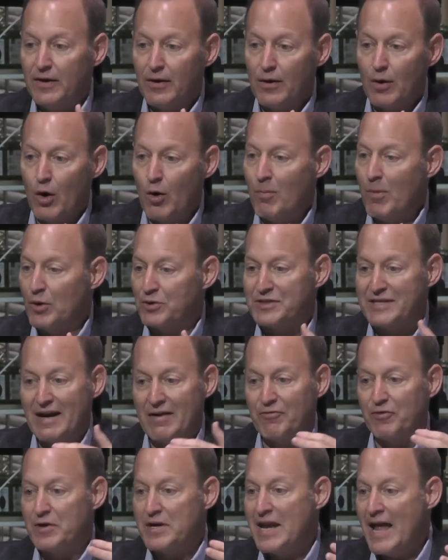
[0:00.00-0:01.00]
almost
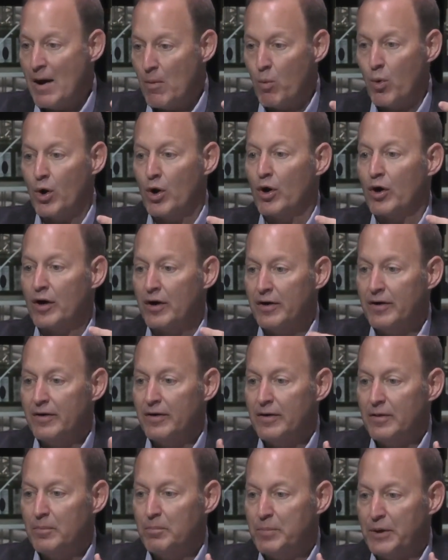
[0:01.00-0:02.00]
every network
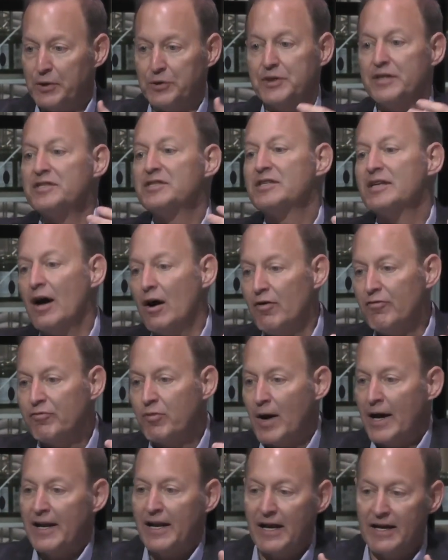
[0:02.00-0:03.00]
build itself,
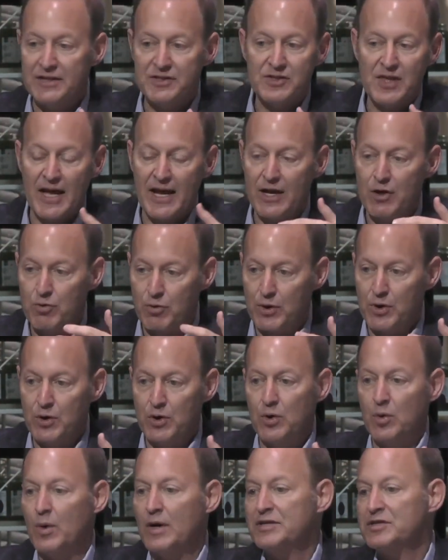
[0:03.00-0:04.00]
right? As they
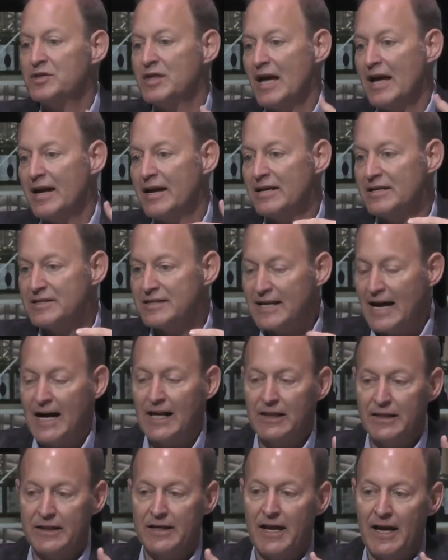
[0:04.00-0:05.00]
grew, as they
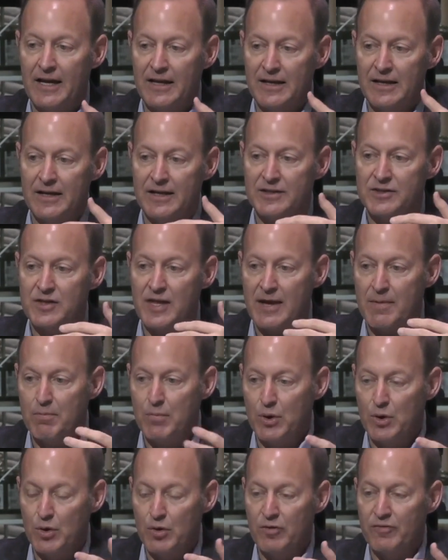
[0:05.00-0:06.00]
consolidated, as they
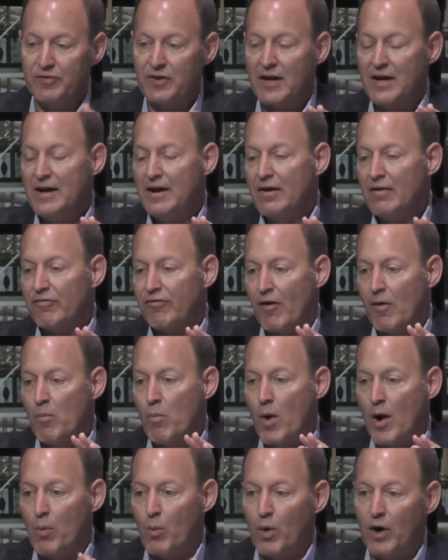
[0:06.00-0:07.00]
moved from
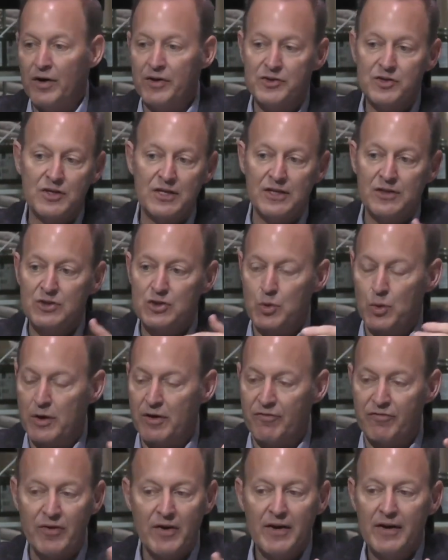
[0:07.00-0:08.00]
what was this sort
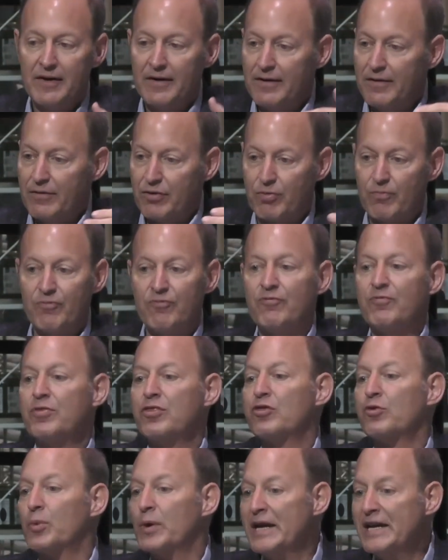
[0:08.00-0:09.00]
of
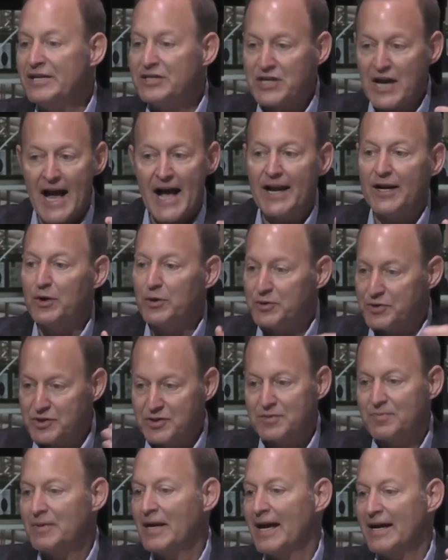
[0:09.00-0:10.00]
three
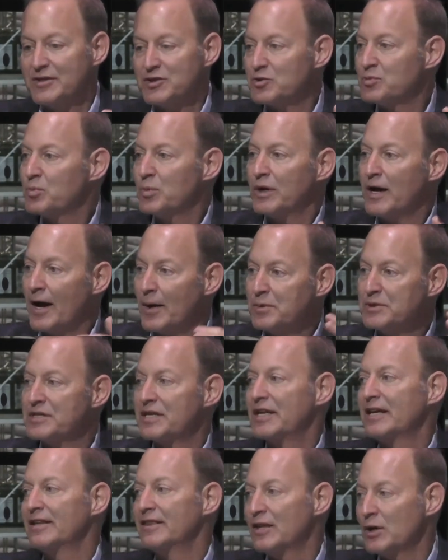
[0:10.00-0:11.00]
channels. Yes, when I was a
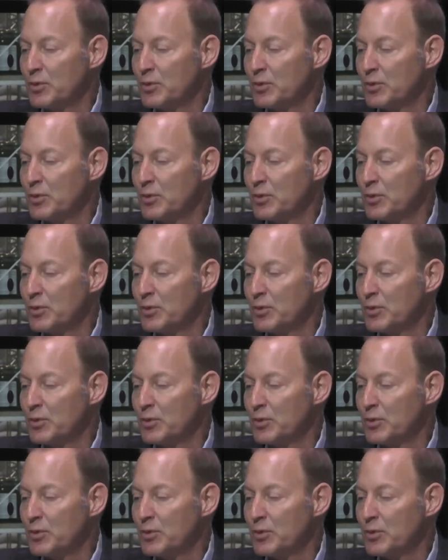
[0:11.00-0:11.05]
kid, there